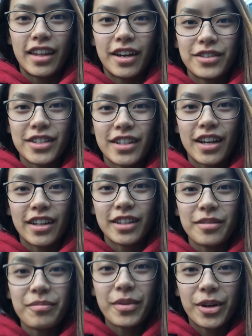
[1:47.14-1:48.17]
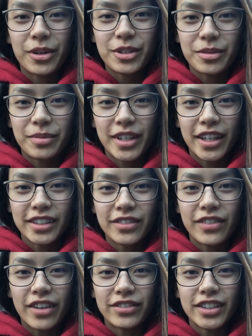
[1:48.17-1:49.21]
That was not the most
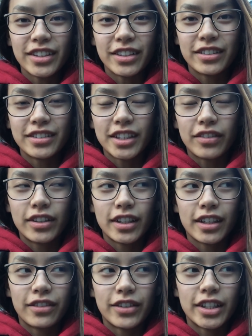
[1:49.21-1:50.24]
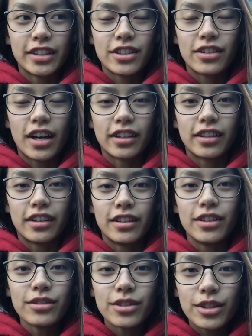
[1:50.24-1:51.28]
productive afternoon. Definitely got very distracted on
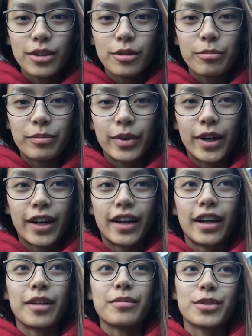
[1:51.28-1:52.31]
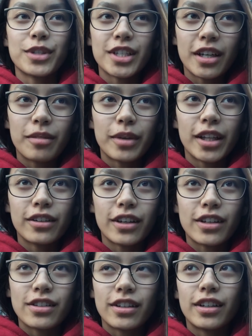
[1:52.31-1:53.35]
YouTube, but I'm switching up my
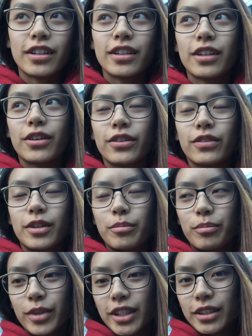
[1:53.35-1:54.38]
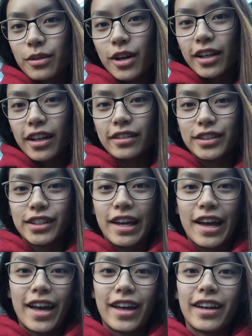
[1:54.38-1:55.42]
location, going for a brisk walk
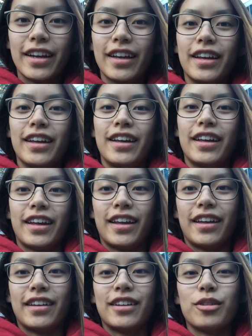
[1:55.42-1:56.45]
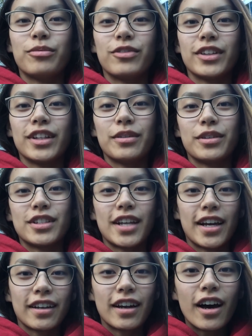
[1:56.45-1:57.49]
outside and hopefully we will
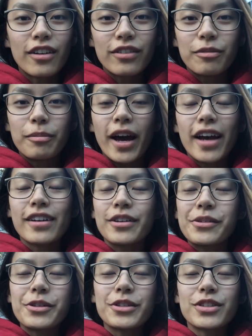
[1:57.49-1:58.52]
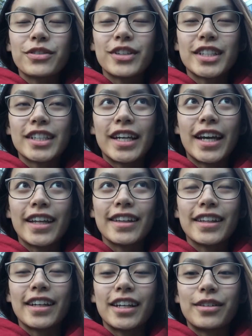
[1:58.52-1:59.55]
check off my goals for
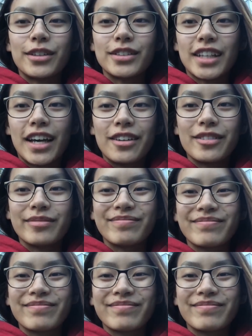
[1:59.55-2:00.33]
tonight that I wrote down.